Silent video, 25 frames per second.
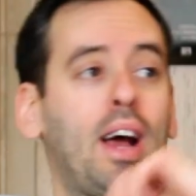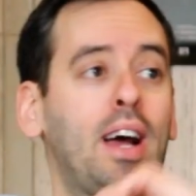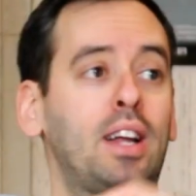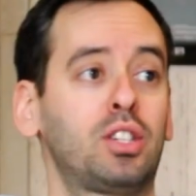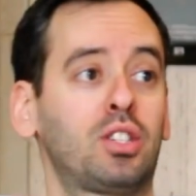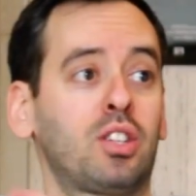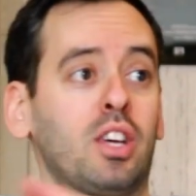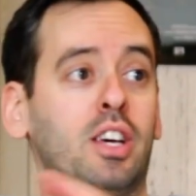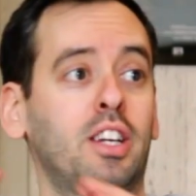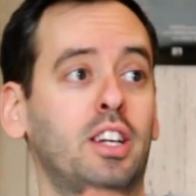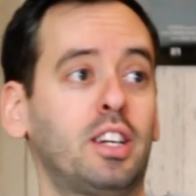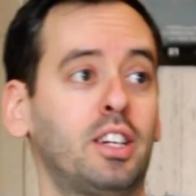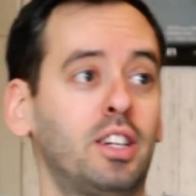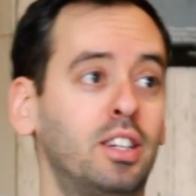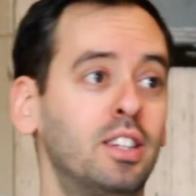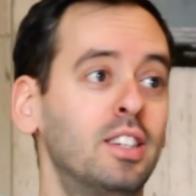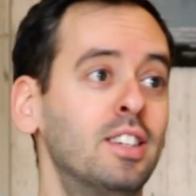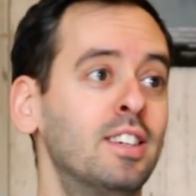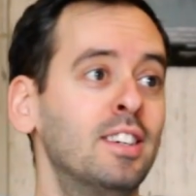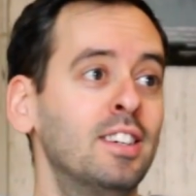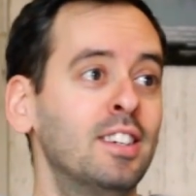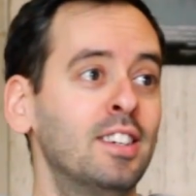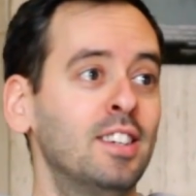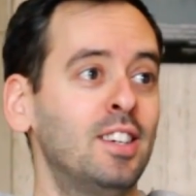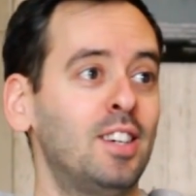translated
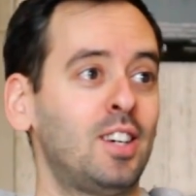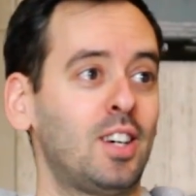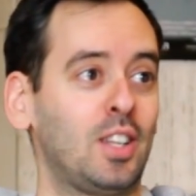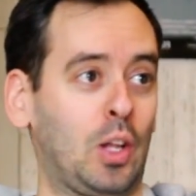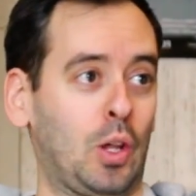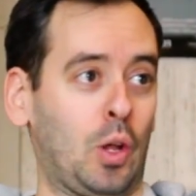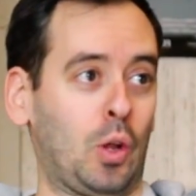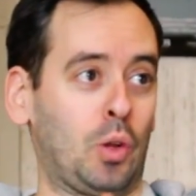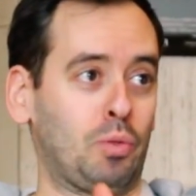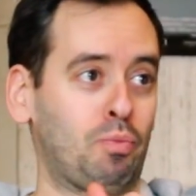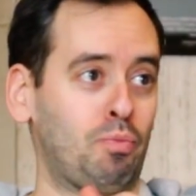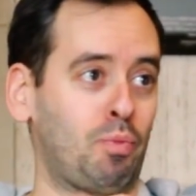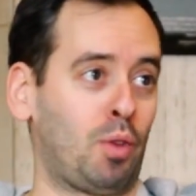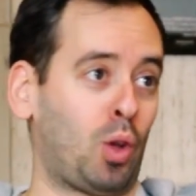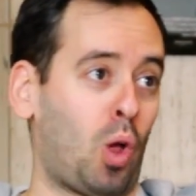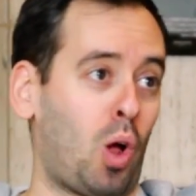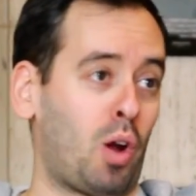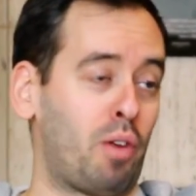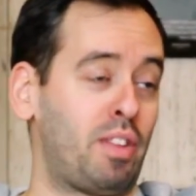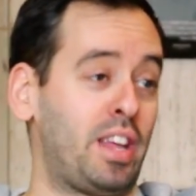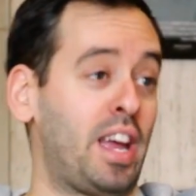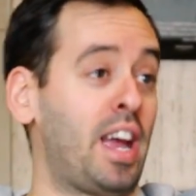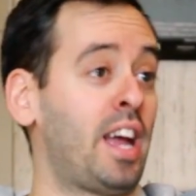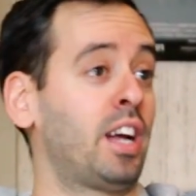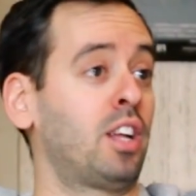a
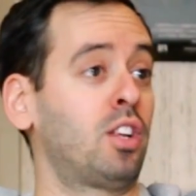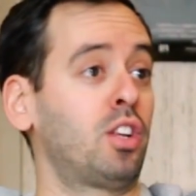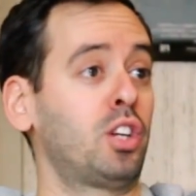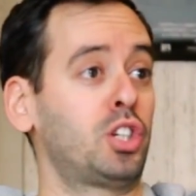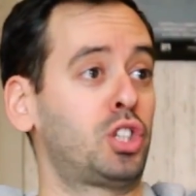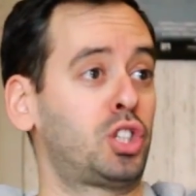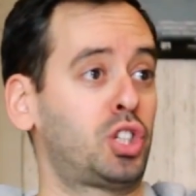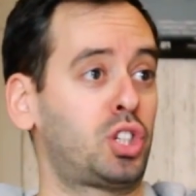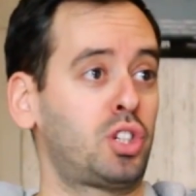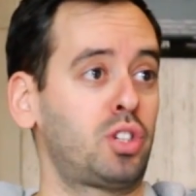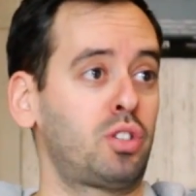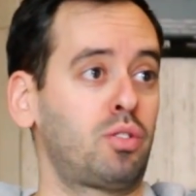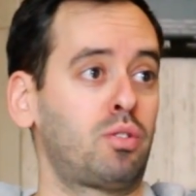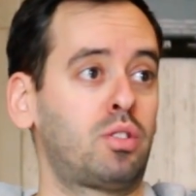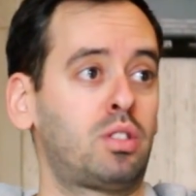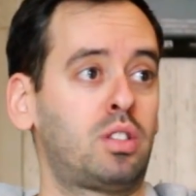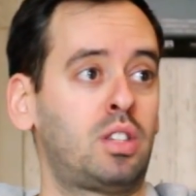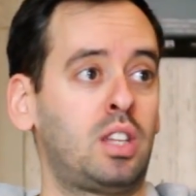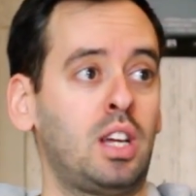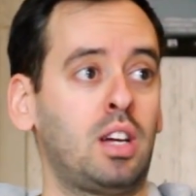lot of the English